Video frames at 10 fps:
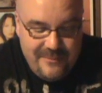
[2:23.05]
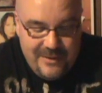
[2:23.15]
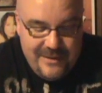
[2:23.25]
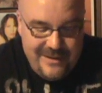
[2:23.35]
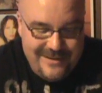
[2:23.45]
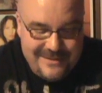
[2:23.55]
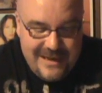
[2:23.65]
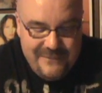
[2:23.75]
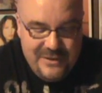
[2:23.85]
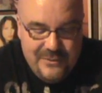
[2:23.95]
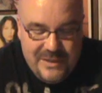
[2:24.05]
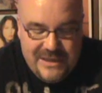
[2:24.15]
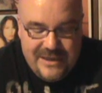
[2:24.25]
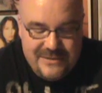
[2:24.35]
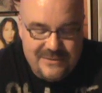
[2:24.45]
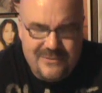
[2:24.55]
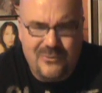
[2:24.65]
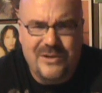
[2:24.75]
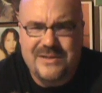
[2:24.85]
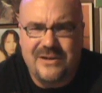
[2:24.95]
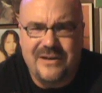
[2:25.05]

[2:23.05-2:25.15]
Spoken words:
Kind of a unique twist